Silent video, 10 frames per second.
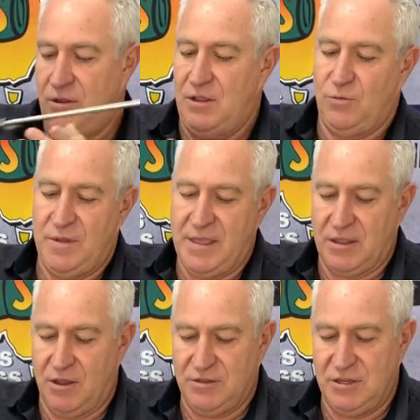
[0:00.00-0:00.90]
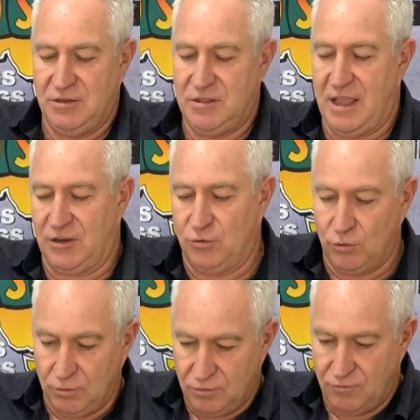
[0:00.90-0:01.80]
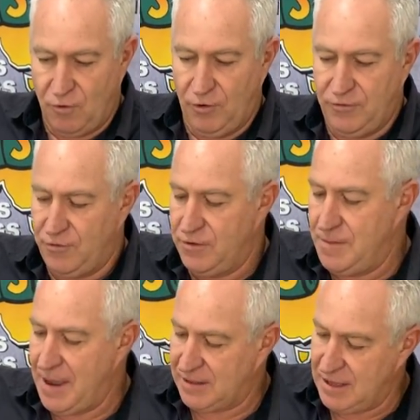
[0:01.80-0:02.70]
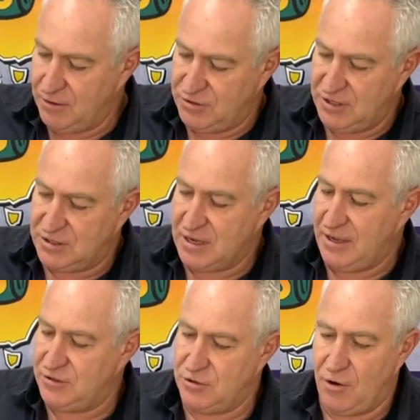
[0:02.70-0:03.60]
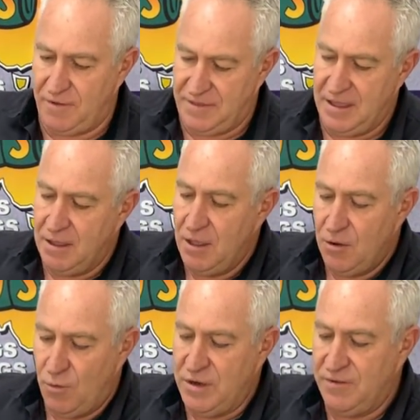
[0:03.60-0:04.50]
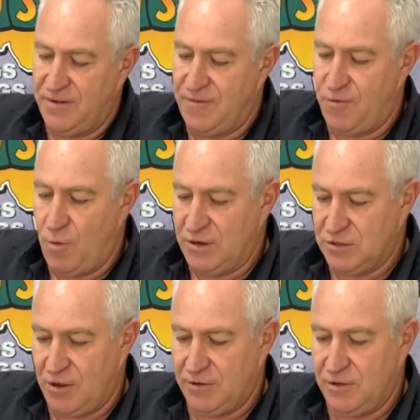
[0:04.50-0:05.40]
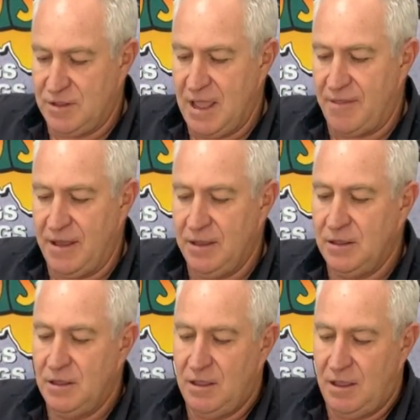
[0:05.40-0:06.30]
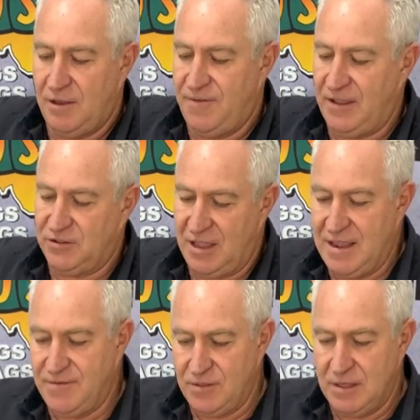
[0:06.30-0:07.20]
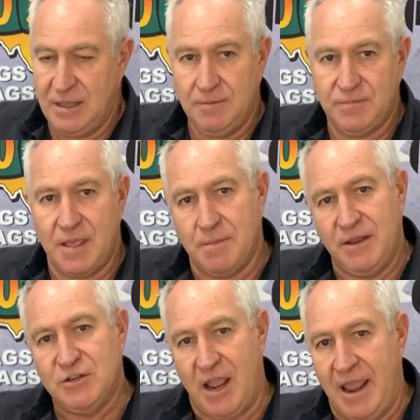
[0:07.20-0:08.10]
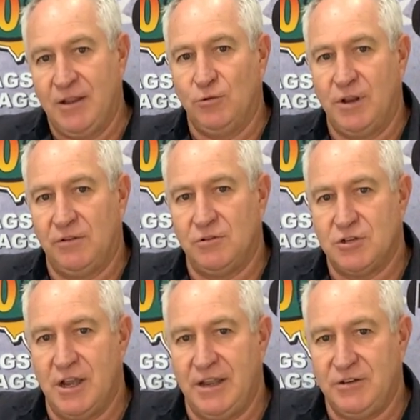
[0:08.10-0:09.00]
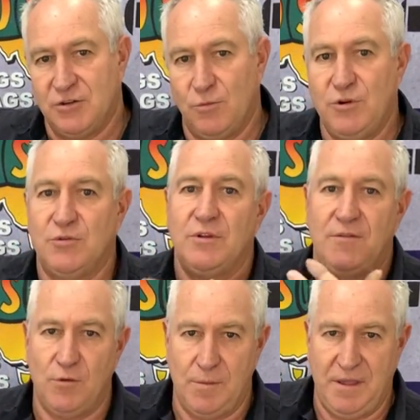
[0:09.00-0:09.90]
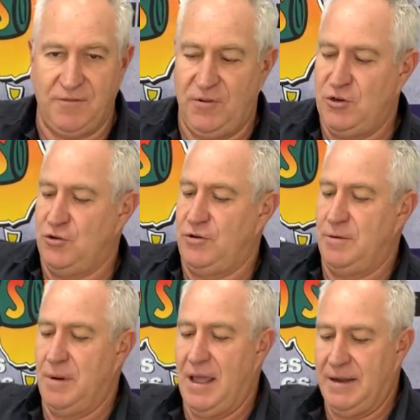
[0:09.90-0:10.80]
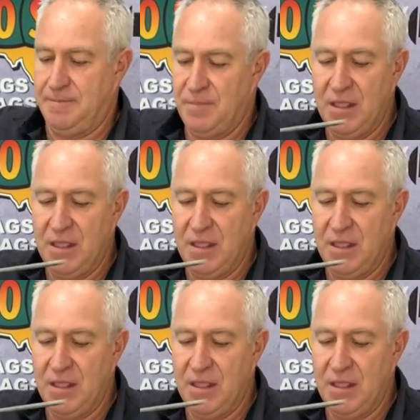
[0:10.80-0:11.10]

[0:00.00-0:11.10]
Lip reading: is when that goes into the actual rod through the back there and sits against your knife there, when you flip from one side to the other, If that's even there, that means your angle doesn't change, which will give you a better finish on your blade.